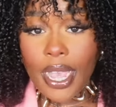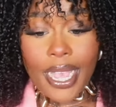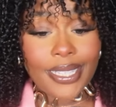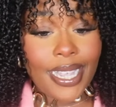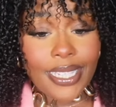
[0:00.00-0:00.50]

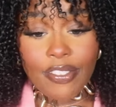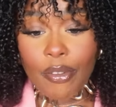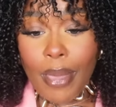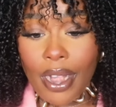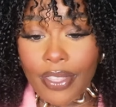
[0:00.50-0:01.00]
It doesn't
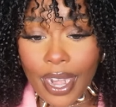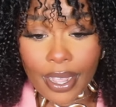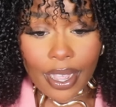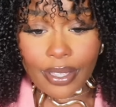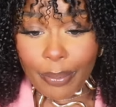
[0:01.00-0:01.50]
even matter that I
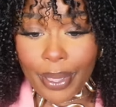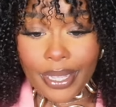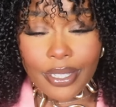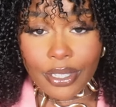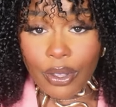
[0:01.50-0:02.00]
cut the
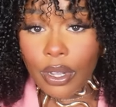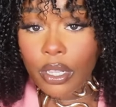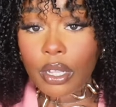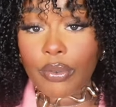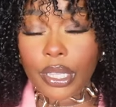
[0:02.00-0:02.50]
bangs. It's still going to
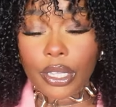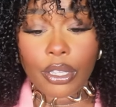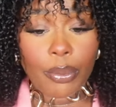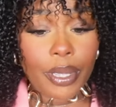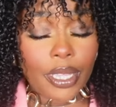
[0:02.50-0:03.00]
look really
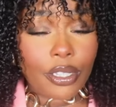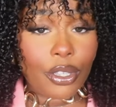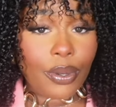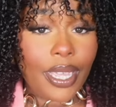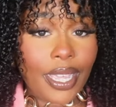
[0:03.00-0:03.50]
cute because the
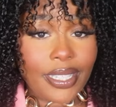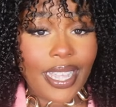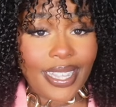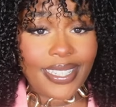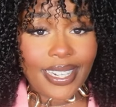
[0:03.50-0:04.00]
unit is
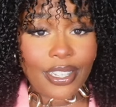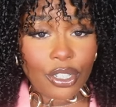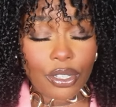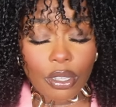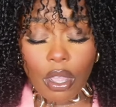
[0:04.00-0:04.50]
18
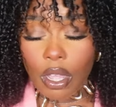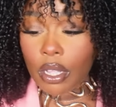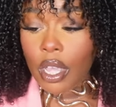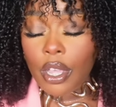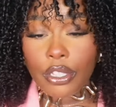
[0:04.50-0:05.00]
inches
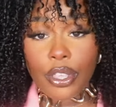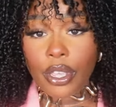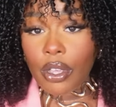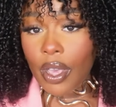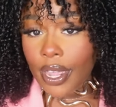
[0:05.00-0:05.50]
long. So you
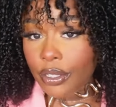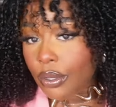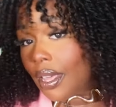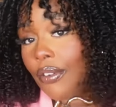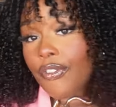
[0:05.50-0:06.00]
can go ahead and do
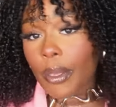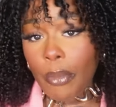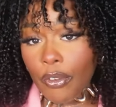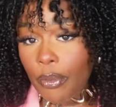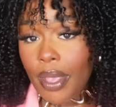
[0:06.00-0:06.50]
like a flip
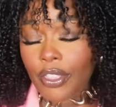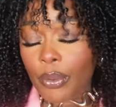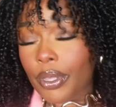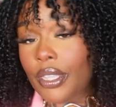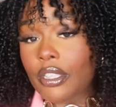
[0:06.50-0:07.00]
over
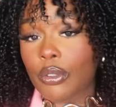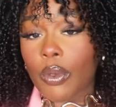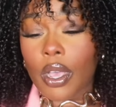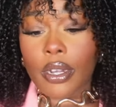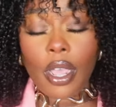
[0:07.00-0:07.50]
method with this
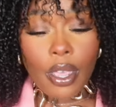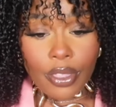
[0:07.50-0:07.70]
one.